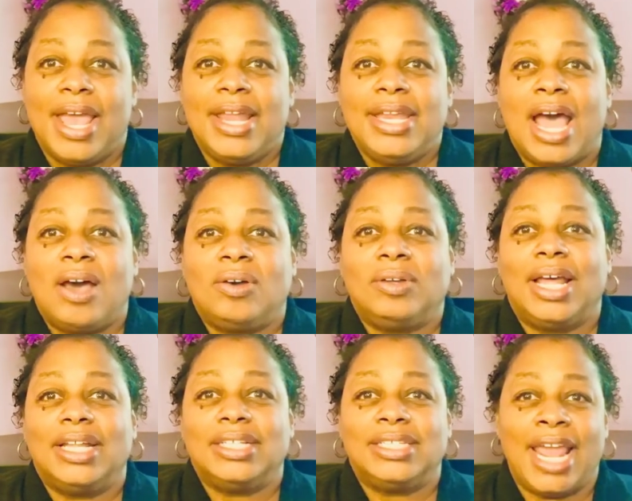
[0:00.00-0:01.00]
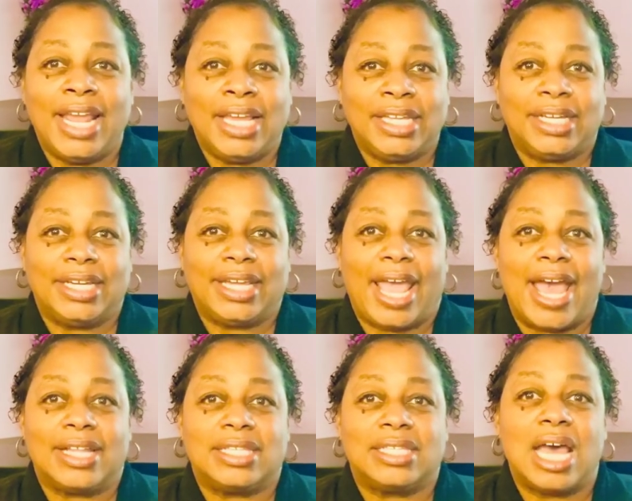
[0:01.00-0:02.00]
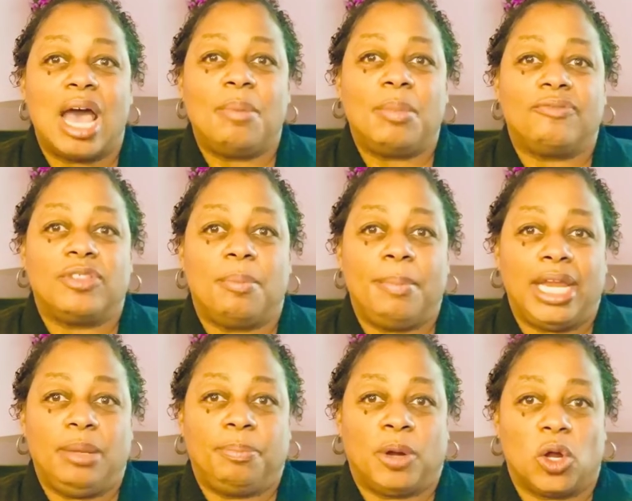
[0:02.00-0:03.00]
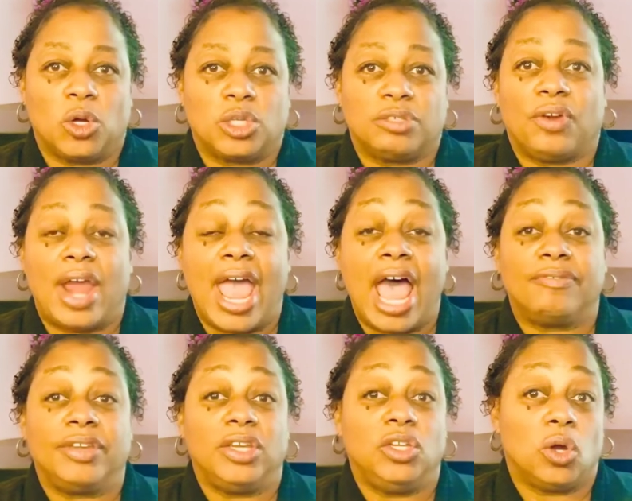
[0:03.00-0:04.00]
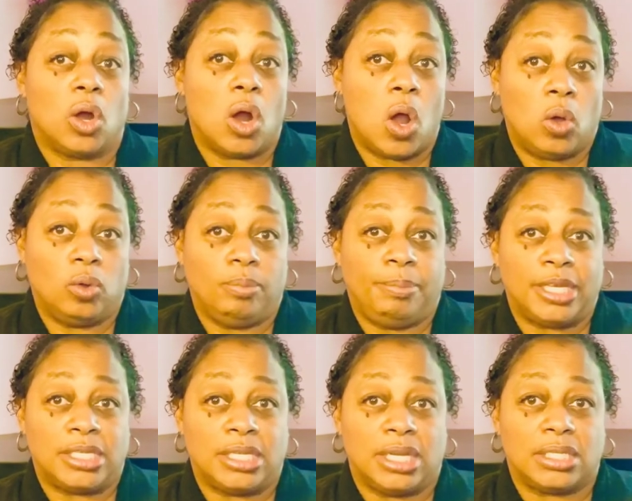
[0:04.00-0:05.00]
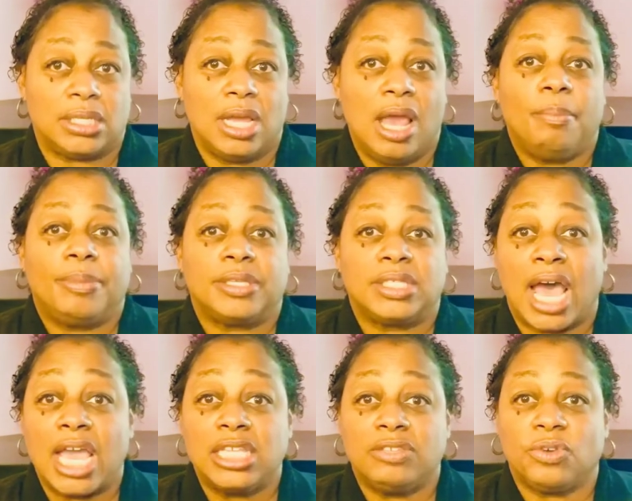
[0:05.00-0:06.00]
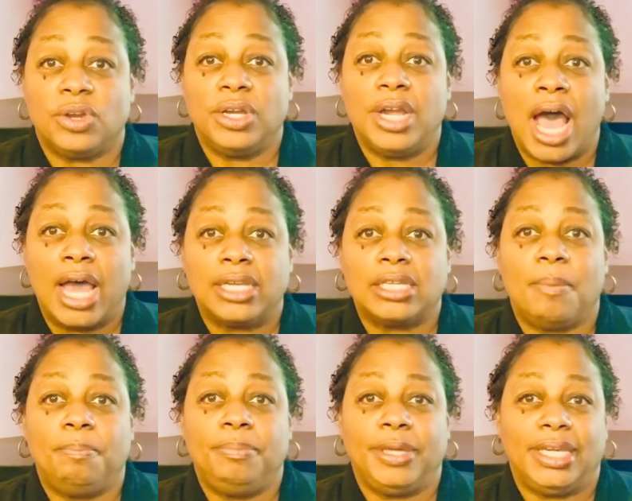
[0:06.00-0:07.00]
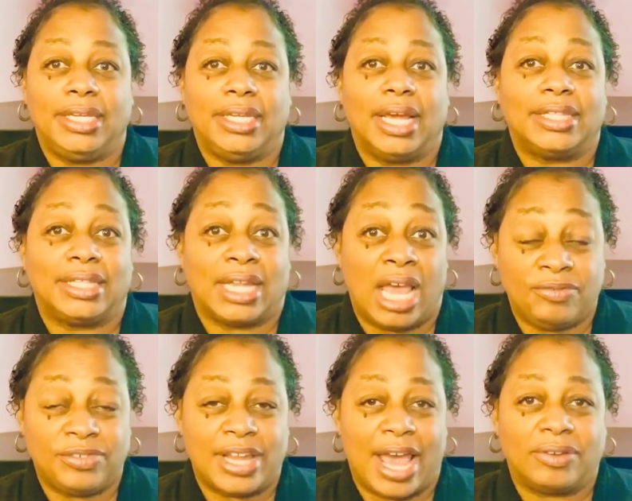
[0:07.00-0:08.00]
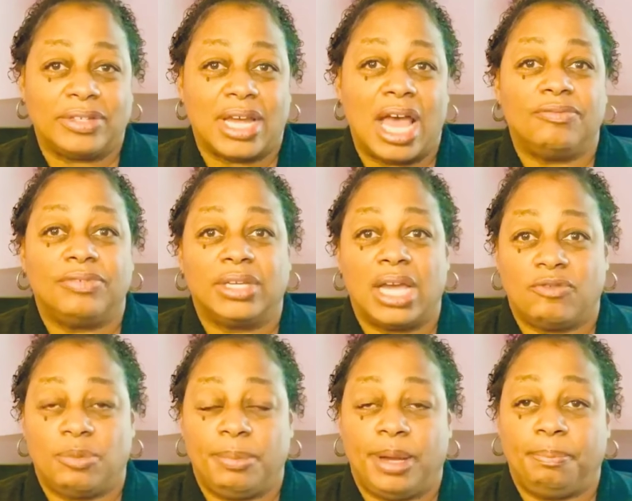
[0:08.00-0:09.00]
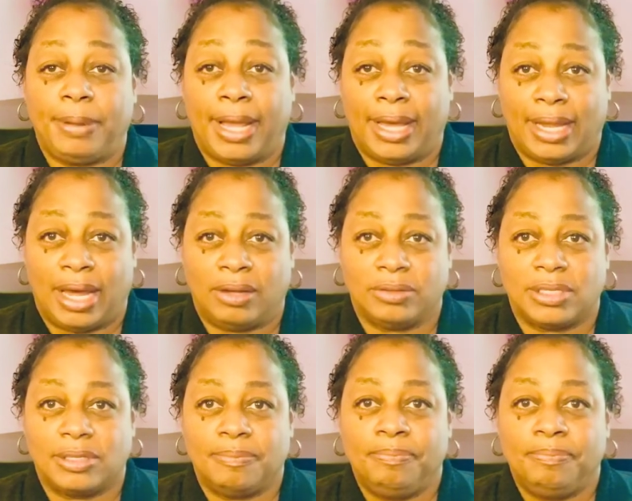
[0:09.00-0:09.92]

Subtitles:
Now, take a look at some of the many perks for having your own business, besides for not being left out of government bailouts.